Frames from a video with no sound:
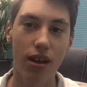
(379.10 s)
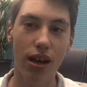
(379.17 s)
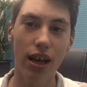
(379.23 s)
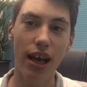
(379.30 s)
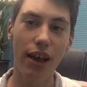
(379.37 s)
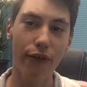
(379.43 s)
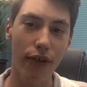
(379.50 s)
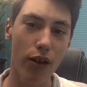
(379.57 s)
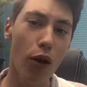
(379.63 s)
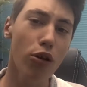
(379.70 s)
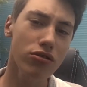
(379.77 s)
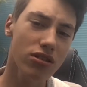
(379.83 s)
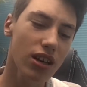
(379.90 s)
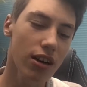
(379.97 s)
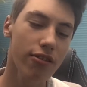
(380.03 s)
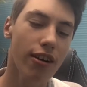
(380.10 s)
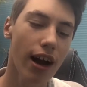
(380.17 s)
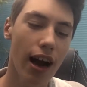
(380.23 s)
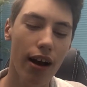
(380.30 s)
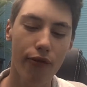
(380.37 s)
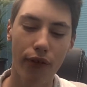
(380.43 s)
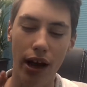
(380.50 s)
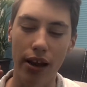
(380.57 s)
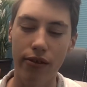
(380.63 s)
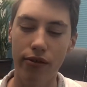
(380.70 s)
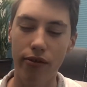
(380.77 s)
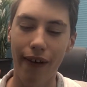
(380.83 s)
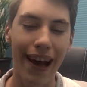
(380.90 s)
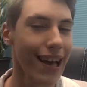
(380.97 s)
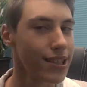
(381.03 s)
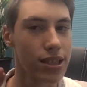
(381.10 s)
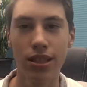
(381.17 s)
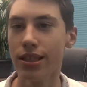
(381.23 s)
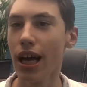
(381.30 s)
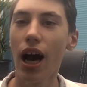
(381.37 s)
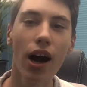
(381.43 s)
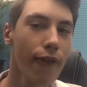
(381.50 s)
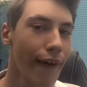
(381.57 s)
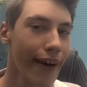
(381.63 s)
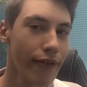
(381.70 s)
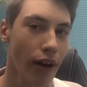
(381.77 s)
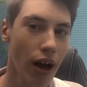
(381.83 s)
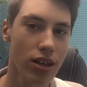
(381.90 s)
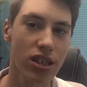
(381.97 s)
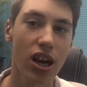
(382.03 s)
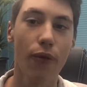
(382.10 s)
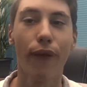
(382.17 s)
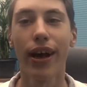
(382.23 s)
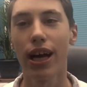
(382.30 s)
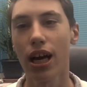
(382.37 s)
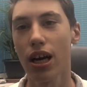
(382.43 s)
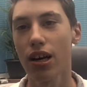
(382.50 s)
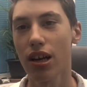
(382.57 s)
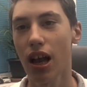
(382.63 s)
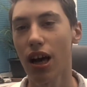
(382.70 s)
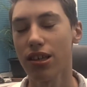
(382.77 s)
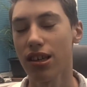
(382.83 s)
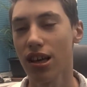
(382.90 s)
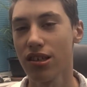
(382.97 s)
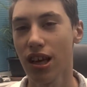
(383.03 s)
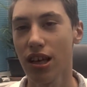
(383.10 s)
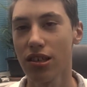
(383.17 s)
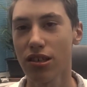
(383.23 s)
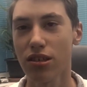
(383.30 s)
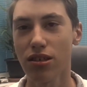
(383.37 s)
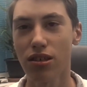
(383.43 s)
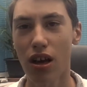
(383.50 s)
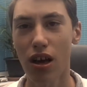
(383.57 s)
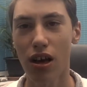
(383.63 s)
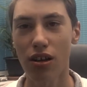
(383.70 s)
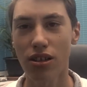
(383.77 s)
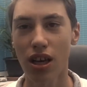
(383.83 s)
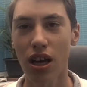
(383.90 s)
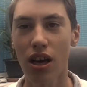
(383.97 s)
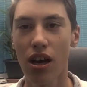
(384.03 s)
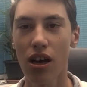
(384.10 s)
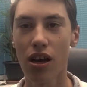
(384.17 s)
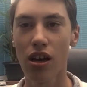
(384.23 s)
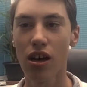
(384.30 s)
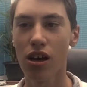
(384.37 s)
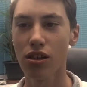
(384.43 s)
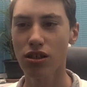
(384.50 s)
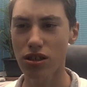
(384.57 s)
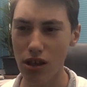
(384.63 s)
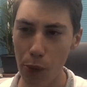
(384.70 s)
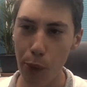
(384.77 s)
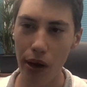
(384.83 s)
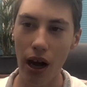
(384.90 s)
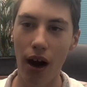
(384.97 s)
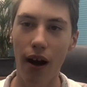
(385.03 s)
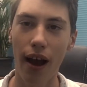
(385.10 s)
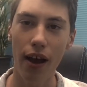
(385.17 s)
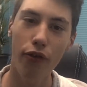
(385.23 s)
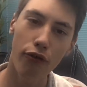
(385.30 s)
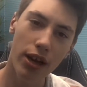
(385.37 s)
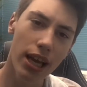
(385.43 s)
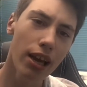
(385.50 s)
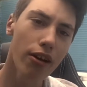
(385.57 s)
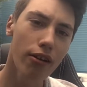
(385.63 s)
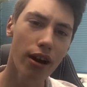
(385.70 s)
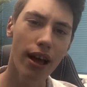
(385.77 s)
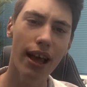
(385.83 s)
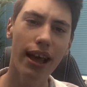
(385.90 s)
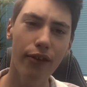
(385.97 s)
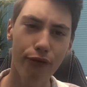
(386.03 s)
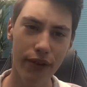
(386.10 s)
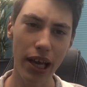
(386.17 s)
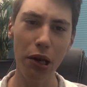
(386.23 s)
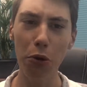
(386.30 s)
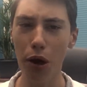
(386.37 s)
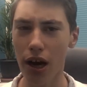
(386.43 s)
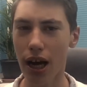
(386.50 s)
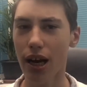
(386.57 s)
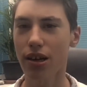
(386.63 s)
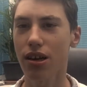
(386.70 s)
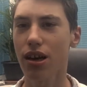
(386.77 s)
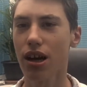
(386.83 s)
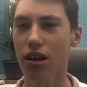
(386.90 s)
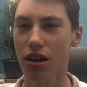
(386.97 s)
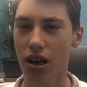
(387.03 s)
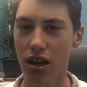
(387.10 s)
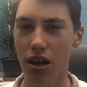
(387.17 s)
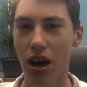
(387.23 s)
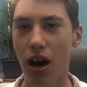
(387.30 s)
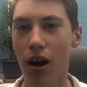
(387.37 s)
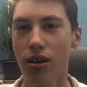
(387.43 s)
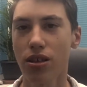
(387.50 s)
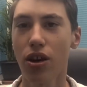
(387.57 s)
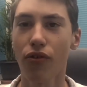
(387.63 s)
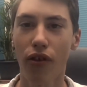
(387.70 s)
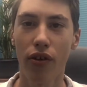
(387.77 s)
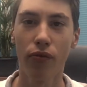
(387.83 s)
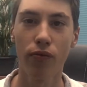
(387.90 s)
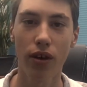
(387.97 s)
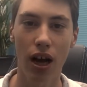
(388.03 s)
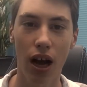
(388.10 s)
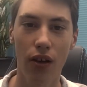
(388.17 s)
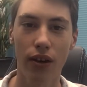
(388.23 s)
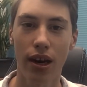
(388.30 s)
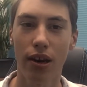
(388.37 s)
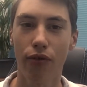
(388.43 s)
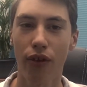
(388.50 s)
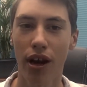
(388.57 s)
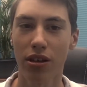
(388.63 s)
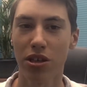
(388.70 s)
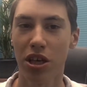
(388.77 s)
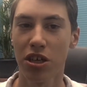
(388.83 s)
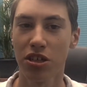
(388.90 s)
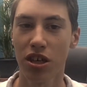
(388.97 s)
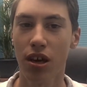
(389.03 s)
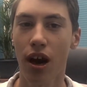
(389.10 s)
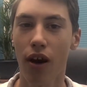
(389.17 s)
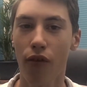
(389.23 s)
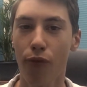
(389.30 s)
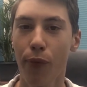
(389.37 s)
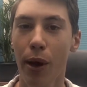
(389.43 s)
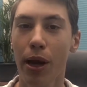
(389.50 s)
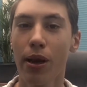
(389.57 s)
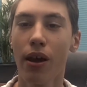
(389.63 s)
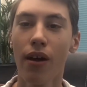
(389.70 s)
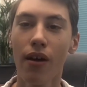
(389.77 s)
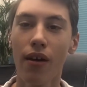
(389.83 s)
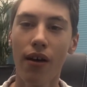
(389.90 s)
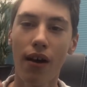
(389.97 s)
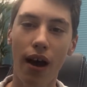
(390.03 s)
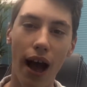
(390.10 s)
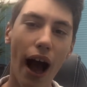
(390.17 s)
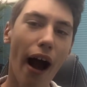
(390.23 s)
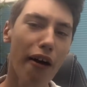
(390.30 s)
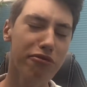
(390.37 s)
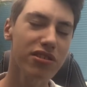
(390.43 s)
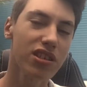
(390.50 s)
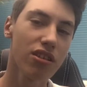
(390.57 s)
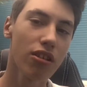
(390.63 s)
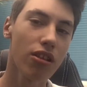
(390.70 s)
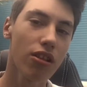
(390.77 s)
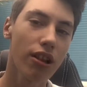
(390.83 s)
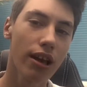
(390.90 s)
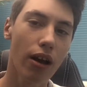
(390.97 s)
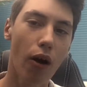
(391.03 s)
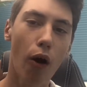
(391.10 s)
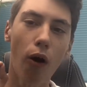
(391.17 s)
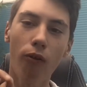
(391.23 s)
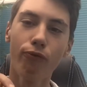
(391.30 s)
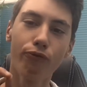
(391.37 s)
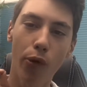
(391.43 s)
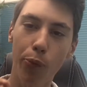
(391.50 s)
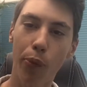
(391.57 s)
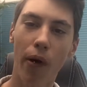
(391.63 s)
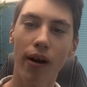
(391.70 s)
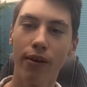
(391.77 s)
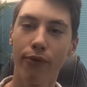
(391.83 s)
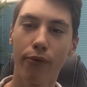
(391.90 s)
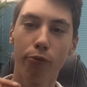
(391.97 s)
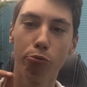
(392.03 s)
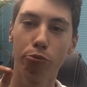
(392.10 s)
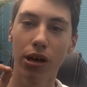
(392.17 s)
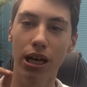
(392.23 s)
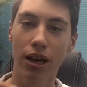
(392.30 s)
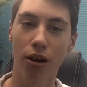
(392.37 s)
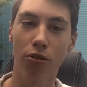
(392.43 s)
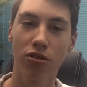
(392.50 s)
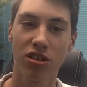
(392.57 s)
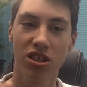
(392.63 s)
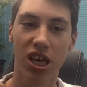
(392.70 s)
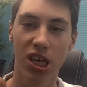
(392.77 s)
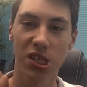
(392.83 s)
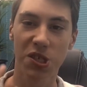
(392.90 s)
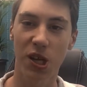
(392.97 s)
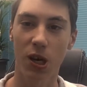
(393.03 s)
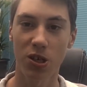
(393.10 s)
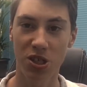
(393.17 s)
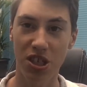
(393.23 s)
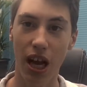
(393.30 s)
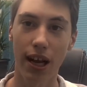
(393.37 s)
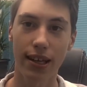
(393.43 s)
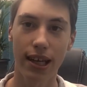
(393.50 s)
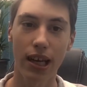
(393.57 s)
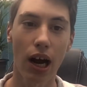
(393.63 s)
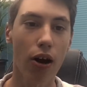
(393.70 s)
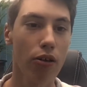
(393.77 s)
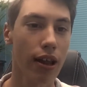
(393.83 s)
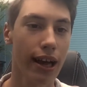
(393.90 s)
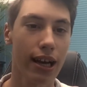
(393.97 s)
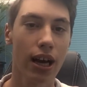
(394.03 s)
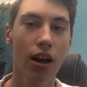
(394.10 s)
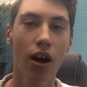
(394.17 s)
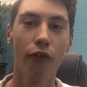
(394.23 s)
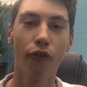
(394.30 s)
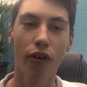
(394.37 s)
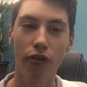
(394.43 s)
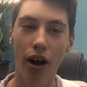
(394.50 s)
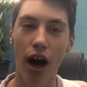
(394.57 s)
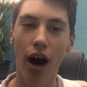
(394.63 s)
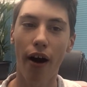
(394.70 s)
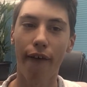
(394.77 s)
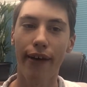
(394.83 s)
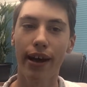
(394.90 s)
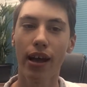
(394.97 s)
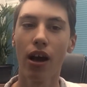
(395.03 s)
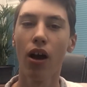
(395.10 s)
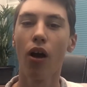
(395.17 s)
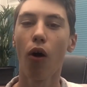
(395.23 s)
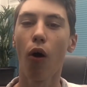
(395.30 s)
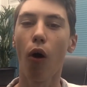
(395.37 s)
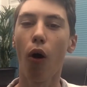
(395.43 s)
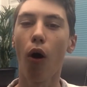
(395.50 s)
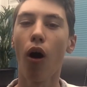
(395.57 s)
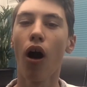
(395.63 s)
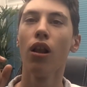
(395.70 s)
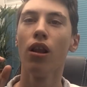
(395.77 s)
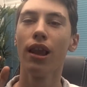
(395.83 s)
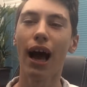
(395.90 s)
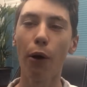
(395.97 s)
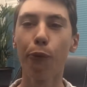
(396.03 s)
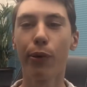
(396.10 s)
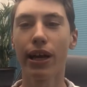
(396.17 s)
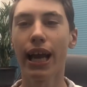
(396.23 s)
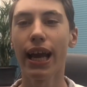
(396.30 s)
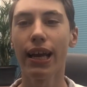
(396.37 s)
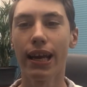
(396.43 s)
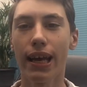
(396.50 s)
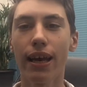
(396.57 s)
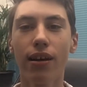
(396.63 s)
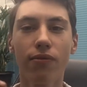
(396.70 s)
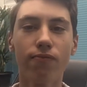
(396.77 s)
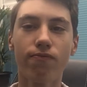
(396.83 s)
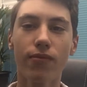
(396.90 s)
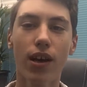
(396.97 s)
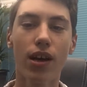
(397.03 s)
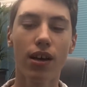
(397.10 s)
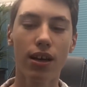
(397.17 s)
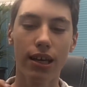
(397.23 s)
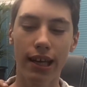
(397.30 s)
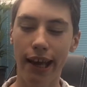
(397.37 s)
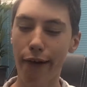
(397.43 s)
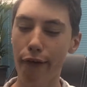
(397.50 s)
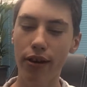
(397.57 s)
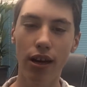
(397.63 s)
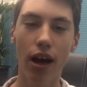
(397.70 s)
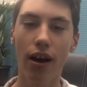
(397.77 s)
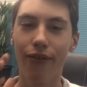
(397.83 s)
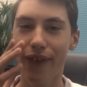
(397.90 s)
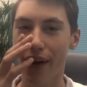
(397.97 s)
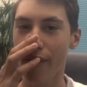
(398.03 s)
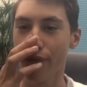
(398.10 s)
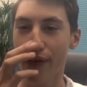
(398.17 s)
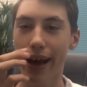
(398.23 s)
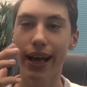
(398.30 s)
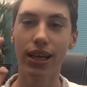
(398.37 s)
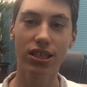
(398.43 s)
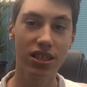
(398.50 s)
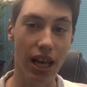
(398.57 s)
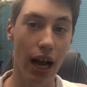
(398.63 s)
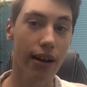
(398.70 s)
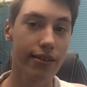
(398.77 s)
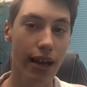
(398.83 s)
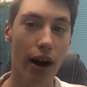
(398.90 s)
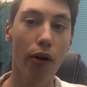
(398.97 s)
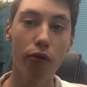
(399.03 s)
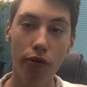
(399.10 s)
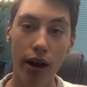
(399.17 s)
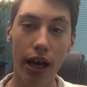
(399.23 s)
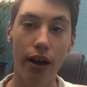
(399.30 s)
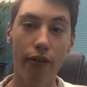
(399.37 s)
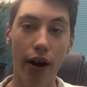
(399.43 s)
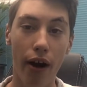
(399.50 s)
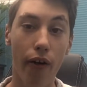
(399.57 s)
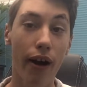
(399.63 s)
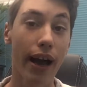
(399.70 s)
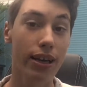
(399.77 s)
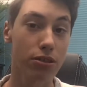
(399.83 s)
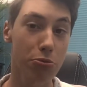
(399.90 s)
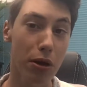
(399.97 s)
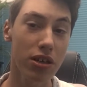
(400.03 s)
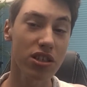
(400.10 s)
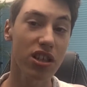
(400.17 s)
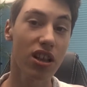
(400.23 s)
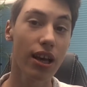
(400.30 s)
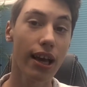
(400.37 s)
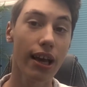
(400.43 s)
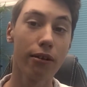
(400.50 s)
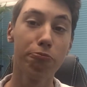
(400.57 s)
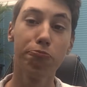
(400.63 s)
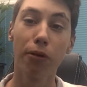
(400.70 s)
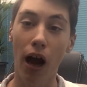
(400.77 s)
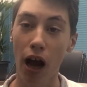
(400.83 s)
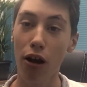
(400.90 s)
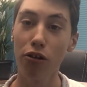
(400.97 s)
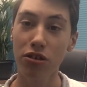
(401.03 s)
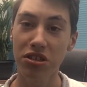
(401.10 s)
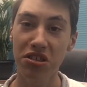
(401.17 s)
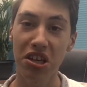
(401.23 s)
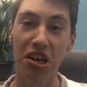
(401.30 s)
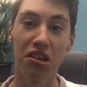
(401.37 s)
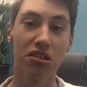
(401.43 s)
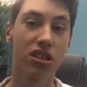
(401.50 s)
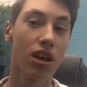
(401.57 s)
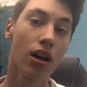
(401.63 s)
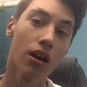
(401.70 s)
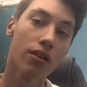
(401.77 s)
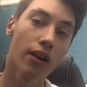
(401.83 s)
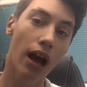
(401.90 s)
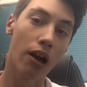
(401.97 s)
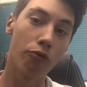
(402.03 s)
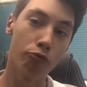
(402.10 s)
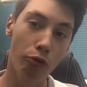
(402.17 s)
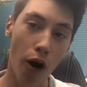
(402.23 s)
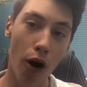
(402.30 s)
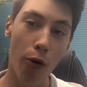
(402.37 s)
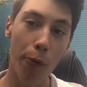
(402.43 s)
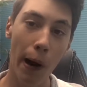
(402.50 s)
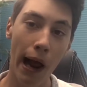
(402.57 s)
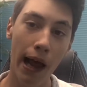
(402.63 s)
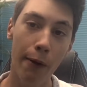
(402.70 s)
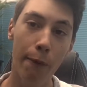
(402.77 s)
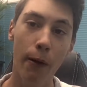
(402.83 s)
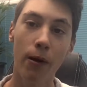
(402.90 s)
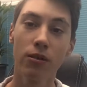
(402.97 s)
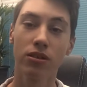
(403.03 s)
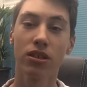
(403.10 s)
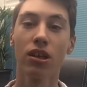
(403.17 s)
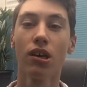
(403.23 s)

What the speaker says: if it looks like that, then there's no way that it's going to be classed as a supercar. If you look at cars from car manufacturers that have been absolutely on the point when it comes to standing out, like Ferrari or Lamborghini, you will know that they stand out really well, especially in posters and wallpapers